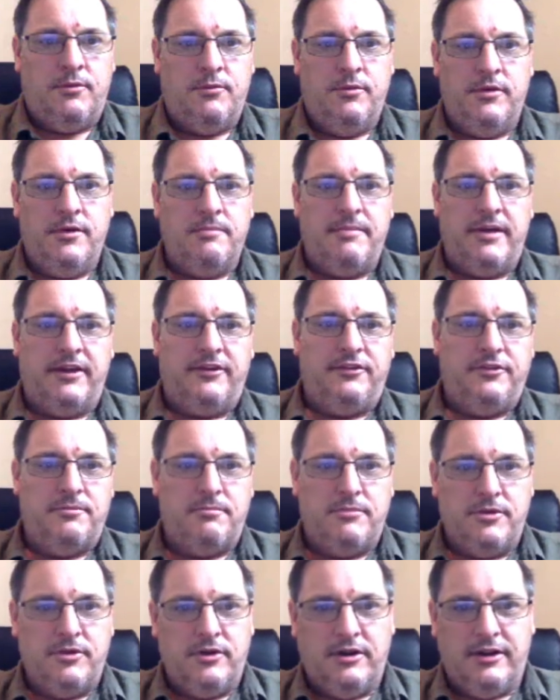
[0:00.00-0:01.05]
Welcome back to
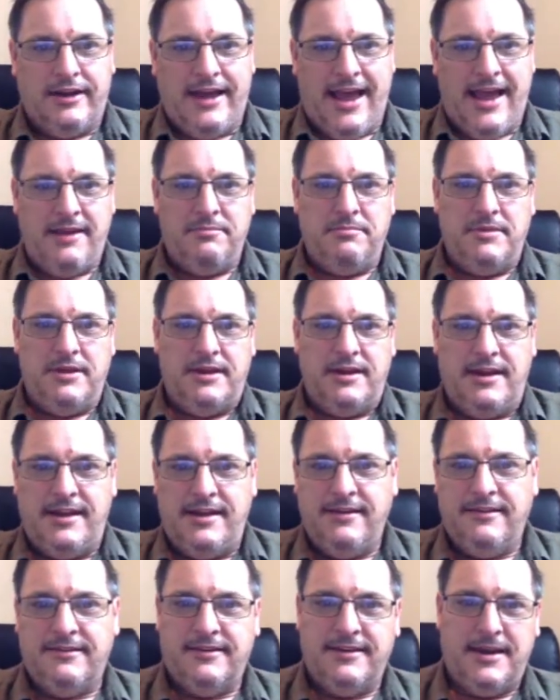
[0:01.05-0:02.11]
Moodle admin
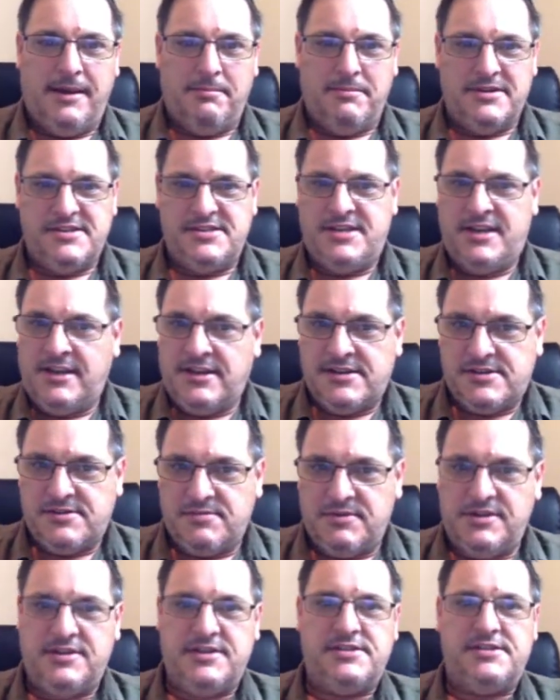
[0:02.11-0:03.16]
hint number
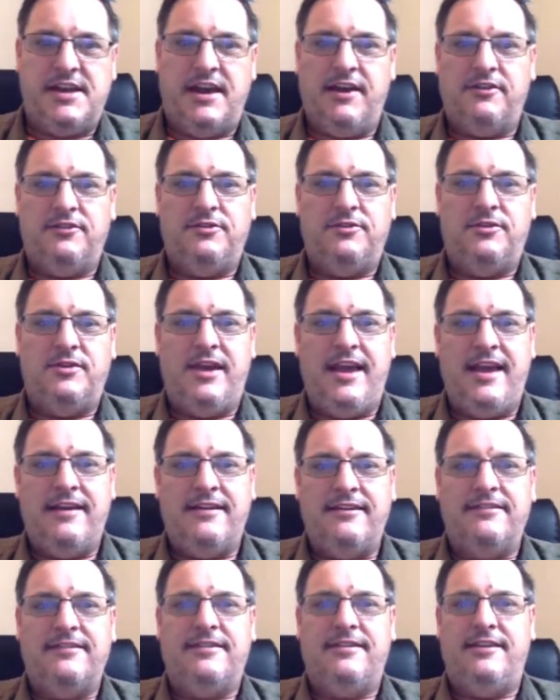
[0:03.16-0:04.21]
six, which is how to
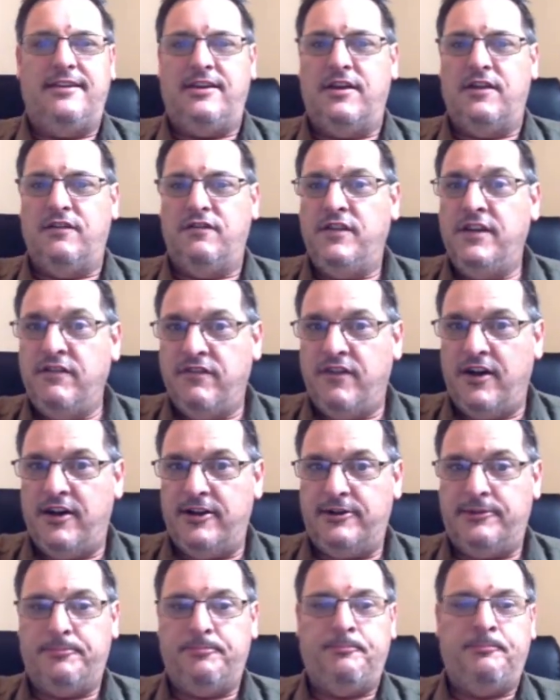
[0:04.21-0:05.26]
edit the config
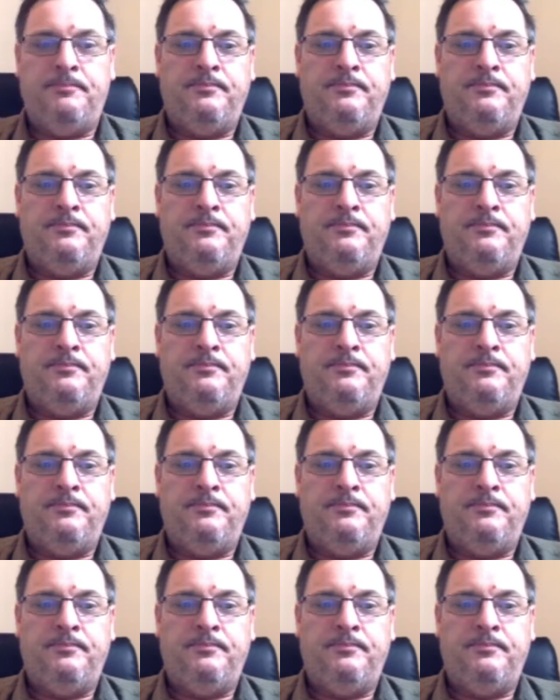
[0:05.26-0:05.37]
file.